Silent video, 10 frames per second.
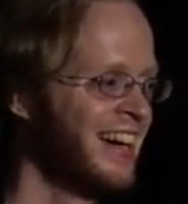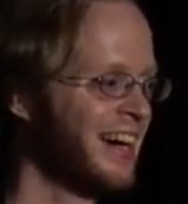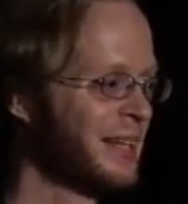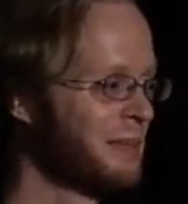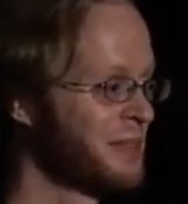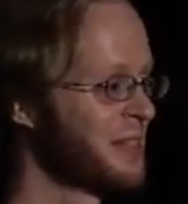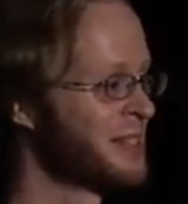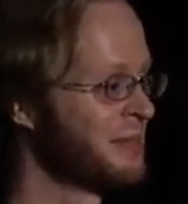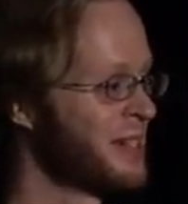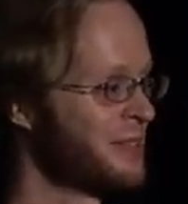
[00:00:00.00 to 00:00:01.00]
Eclipse would use
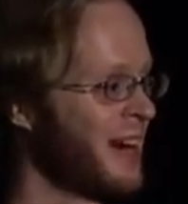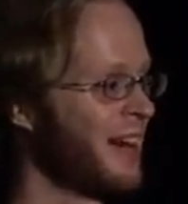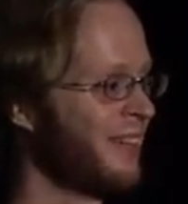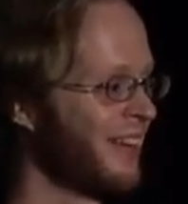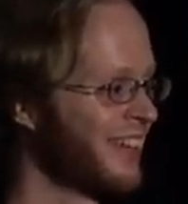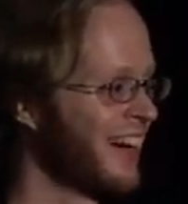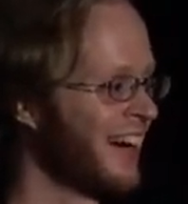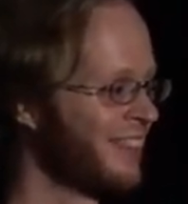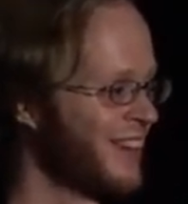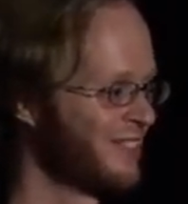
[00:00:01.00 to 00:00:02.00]
too much RAM. I would not
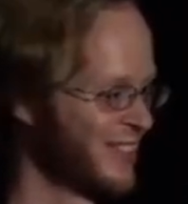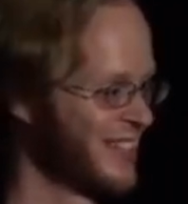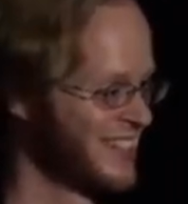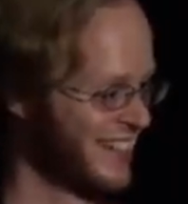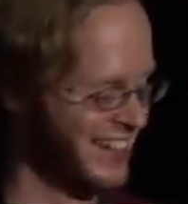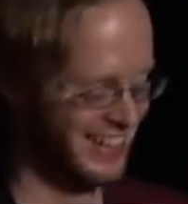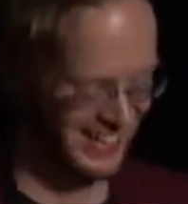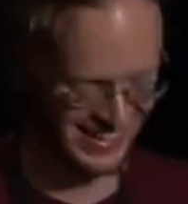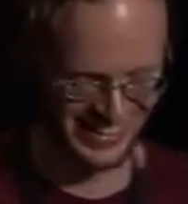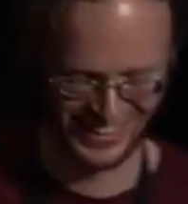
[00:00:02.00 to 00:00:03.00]
have enough for
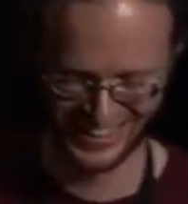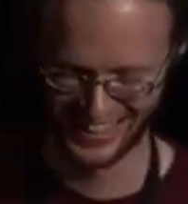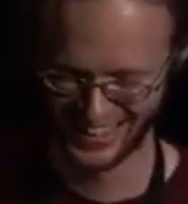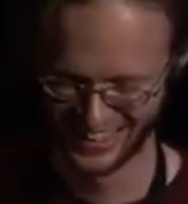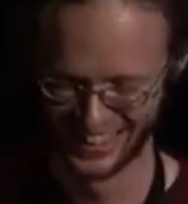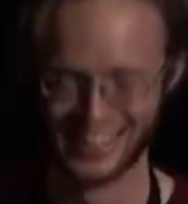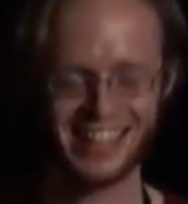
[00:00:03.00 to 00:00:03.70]
this.